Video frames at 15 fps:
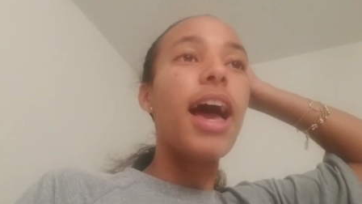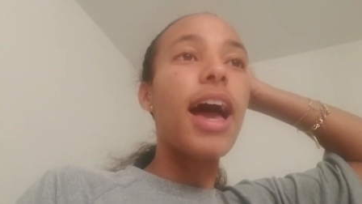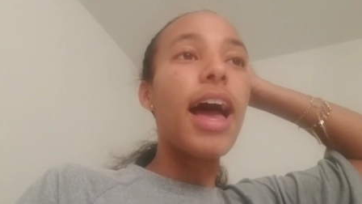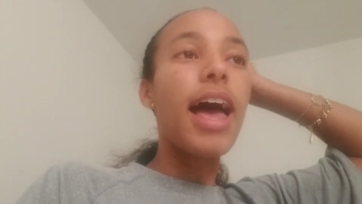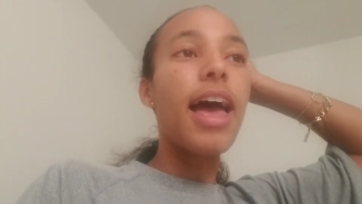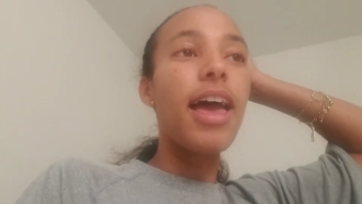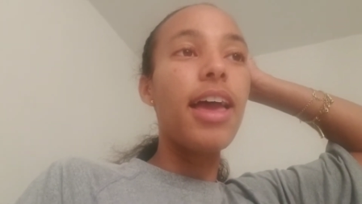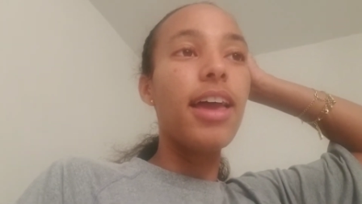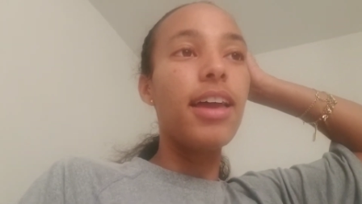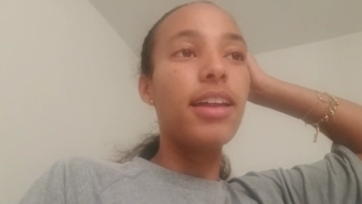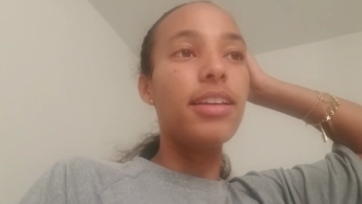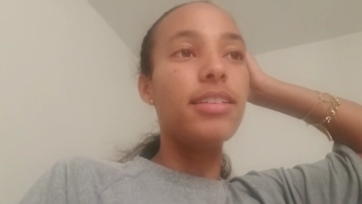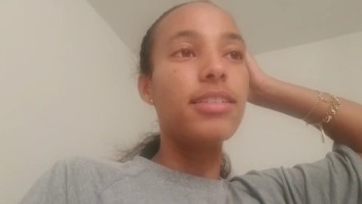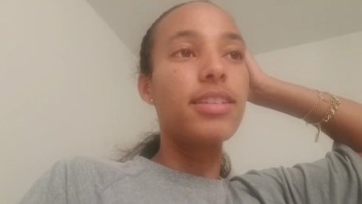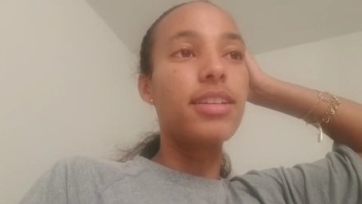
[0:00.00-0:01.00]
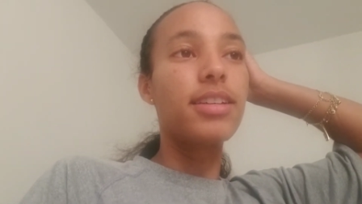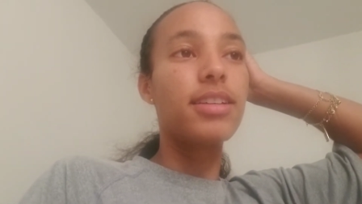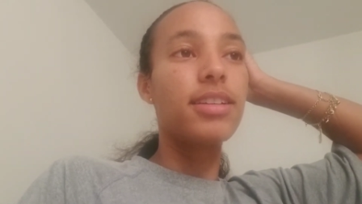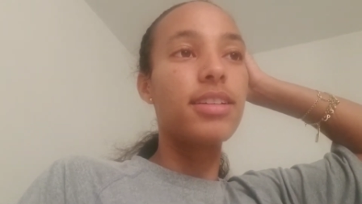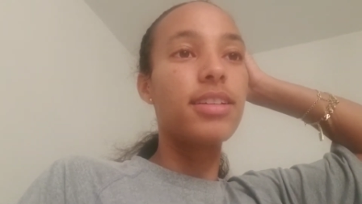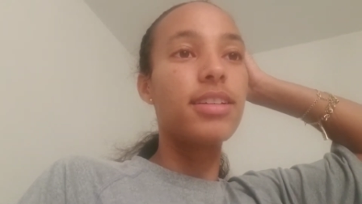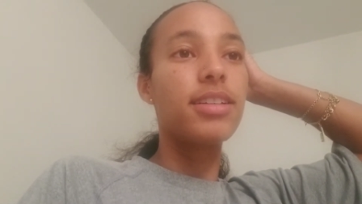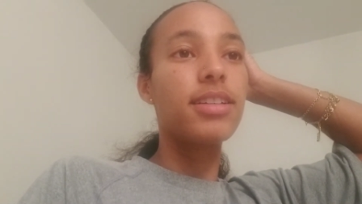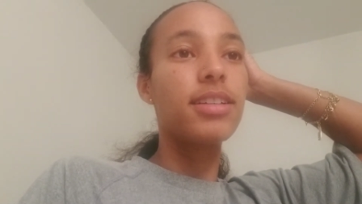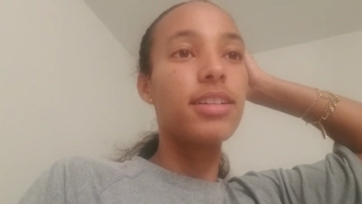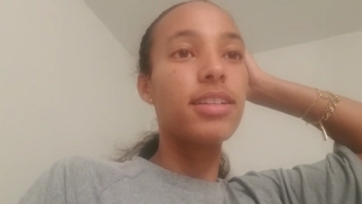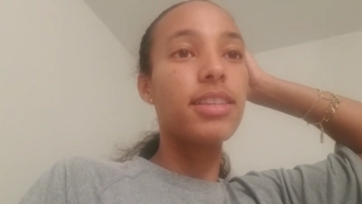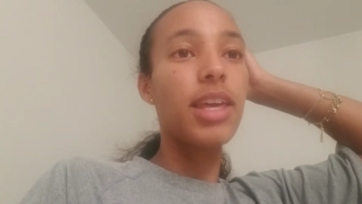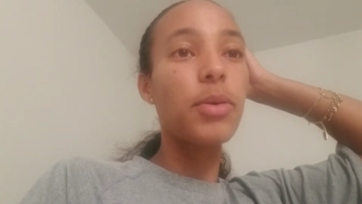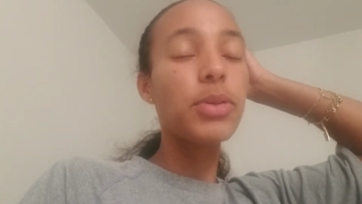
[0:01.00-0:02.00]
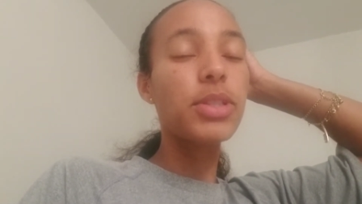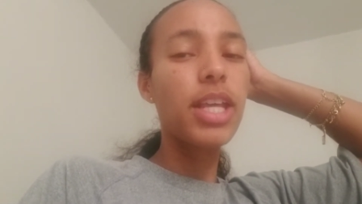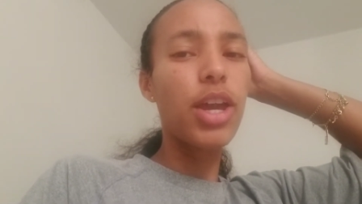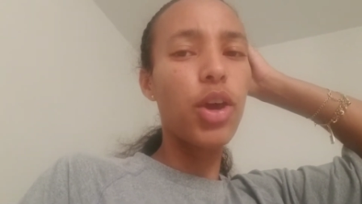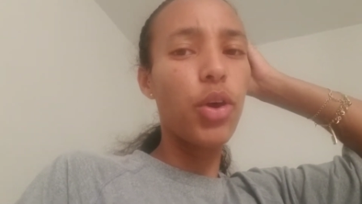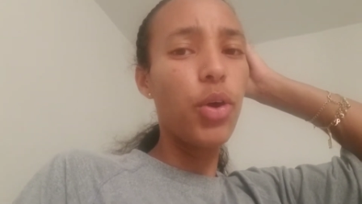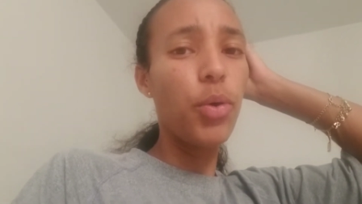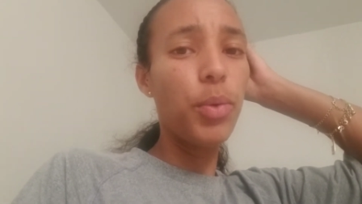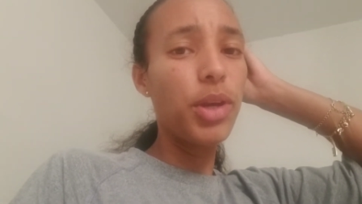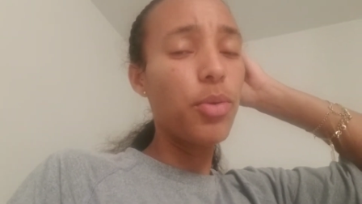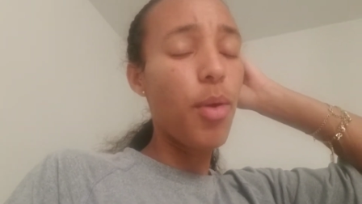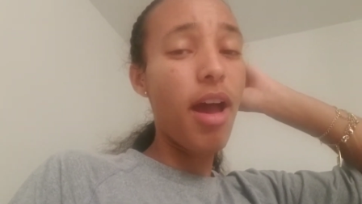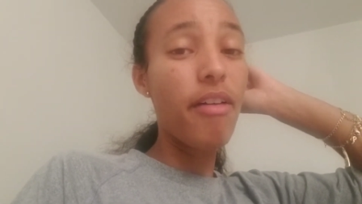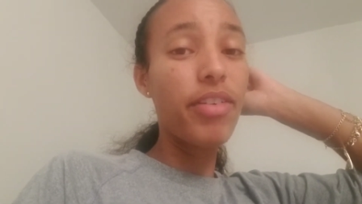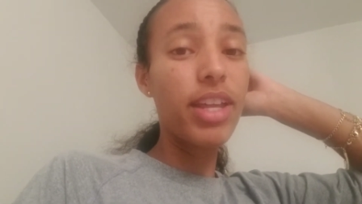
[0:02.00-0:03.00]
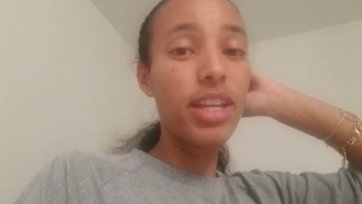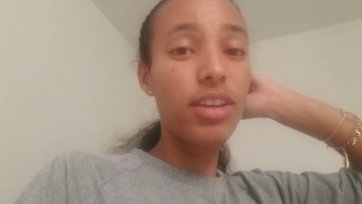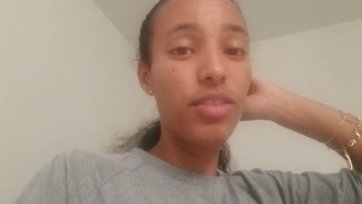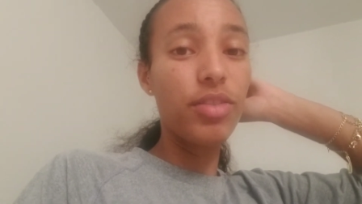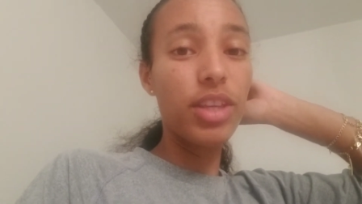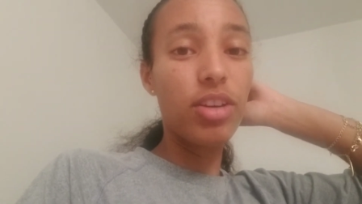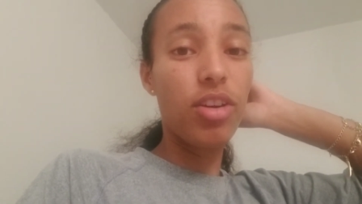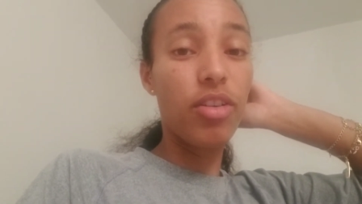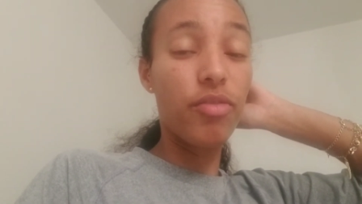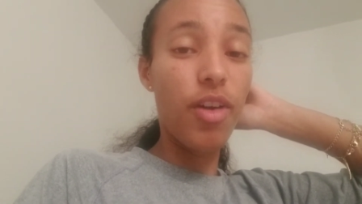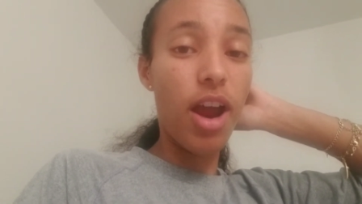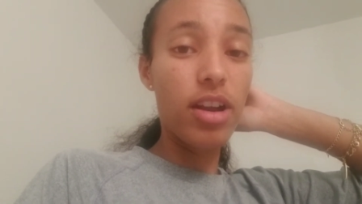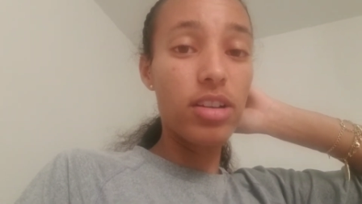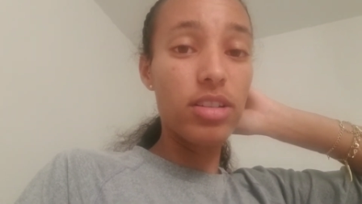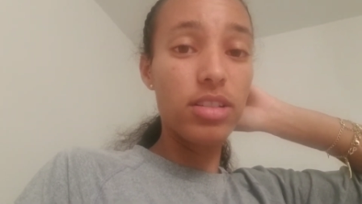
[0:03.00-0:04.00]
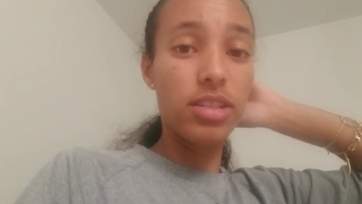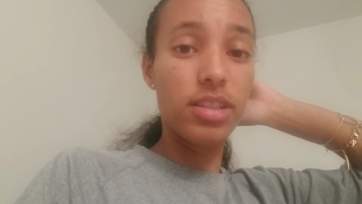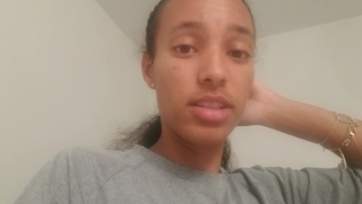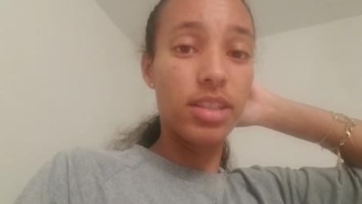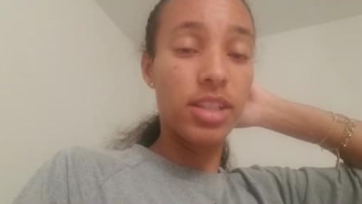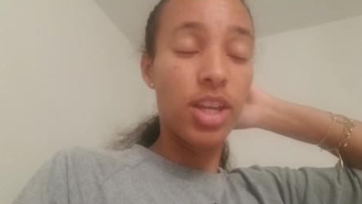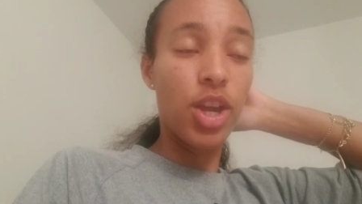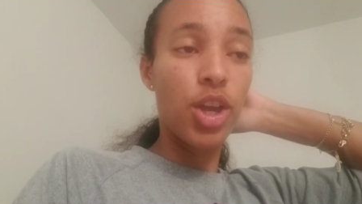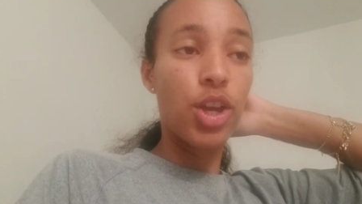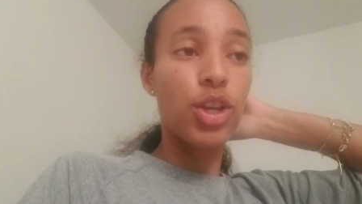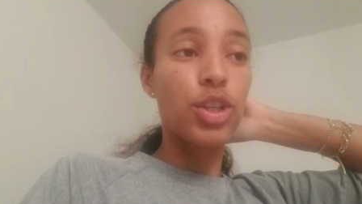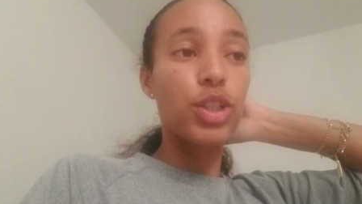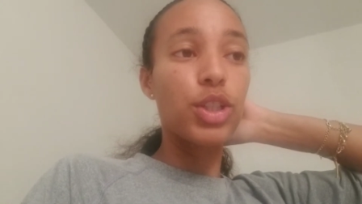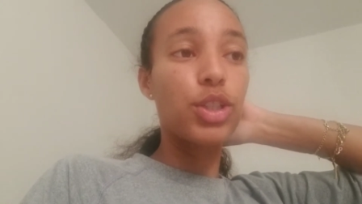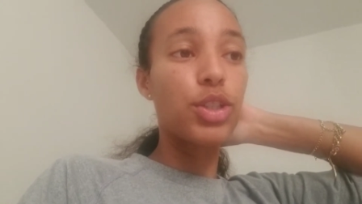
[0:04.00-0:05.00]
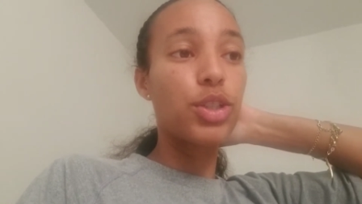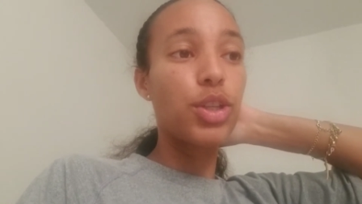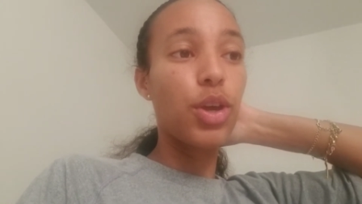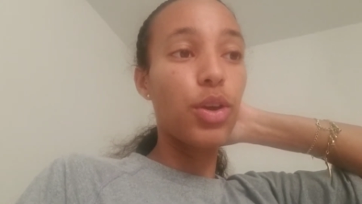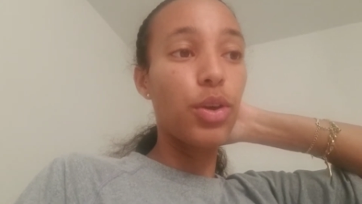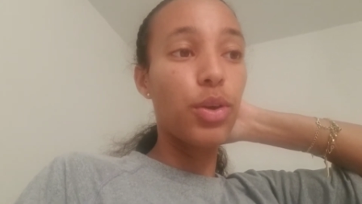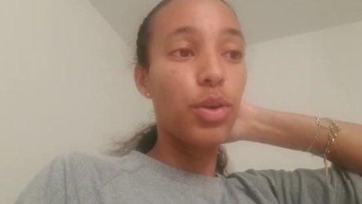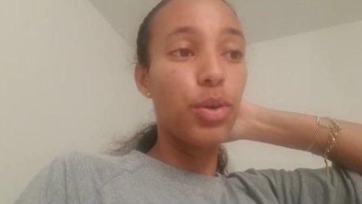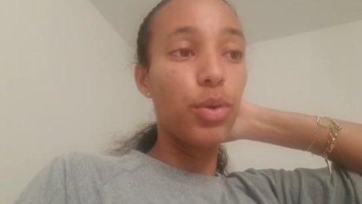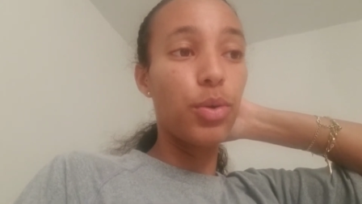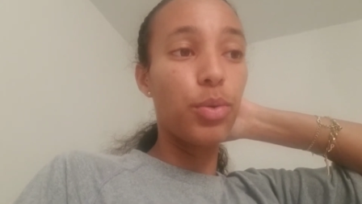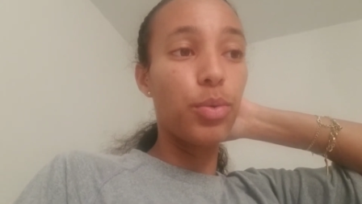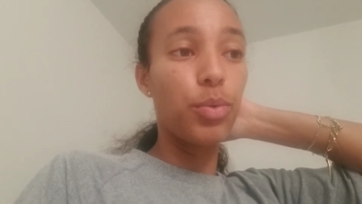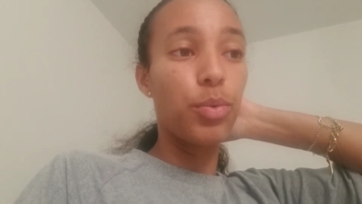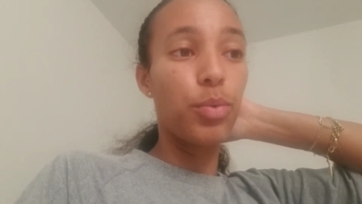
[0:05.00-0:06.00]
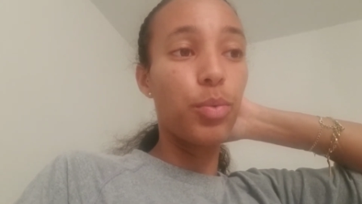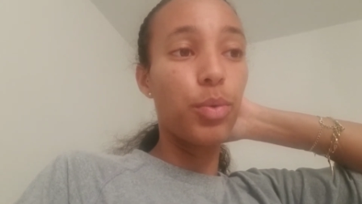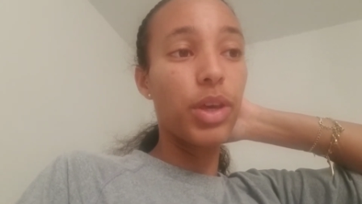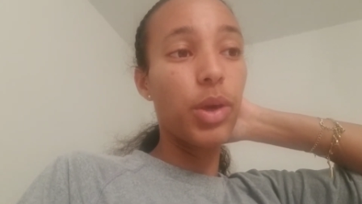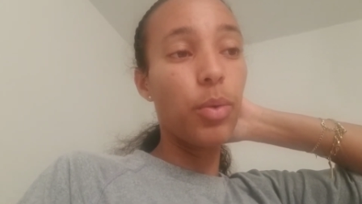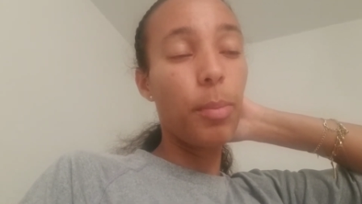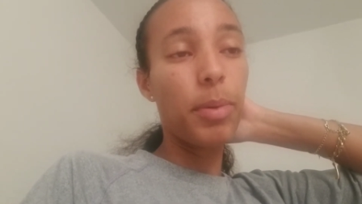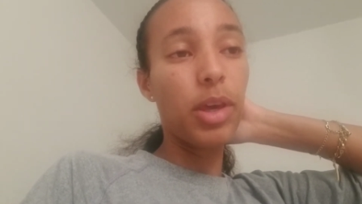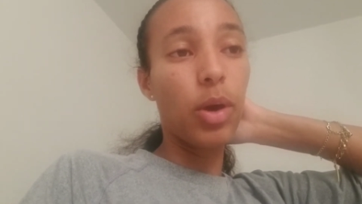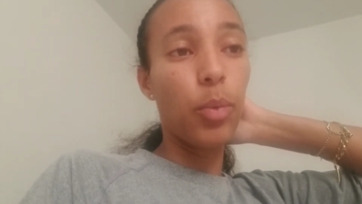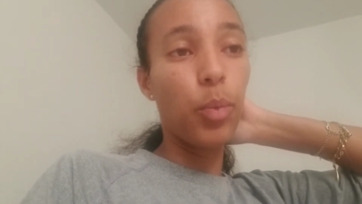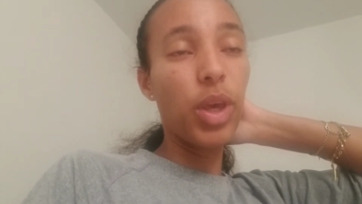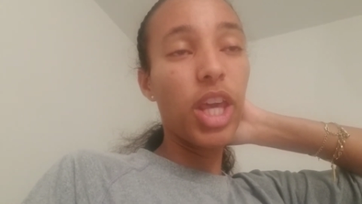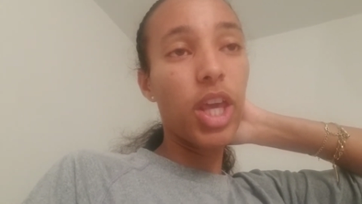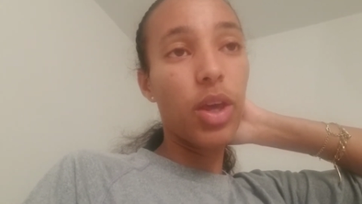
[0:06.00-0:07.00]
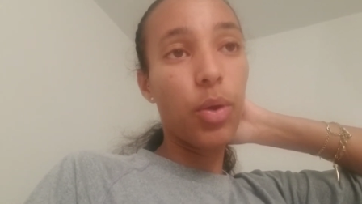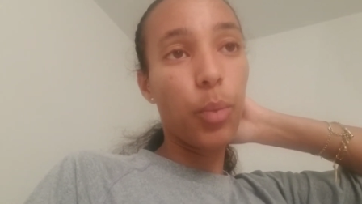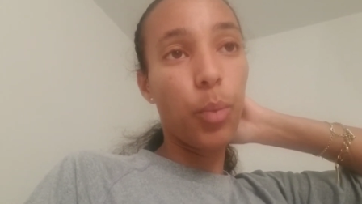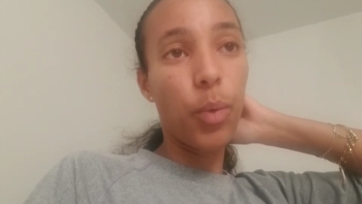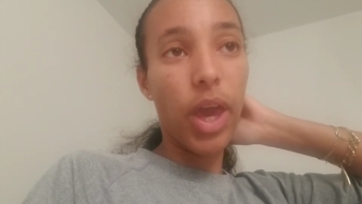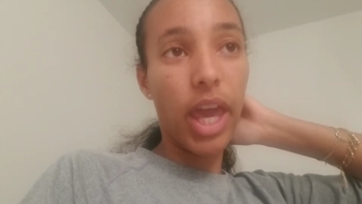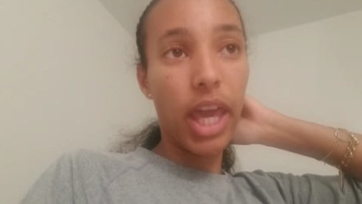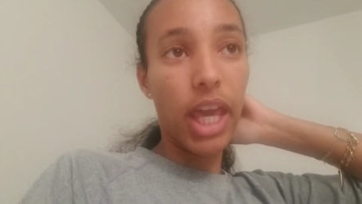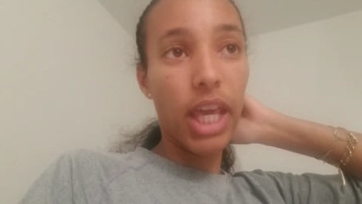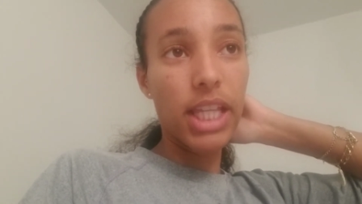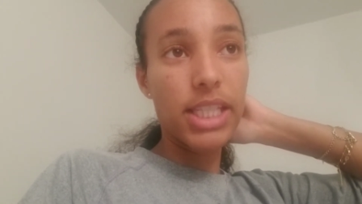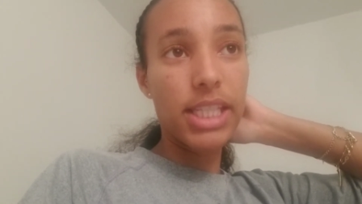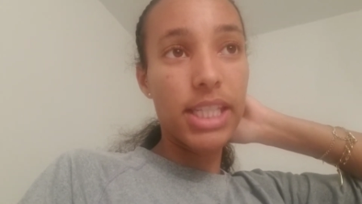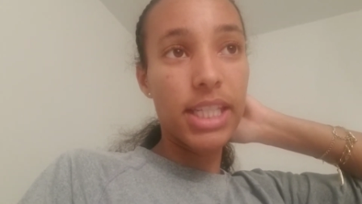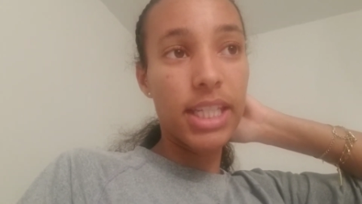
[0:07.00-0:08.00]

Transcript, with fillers: and they was like, "Oh, we don't have any of the converters, so it would be a week wait.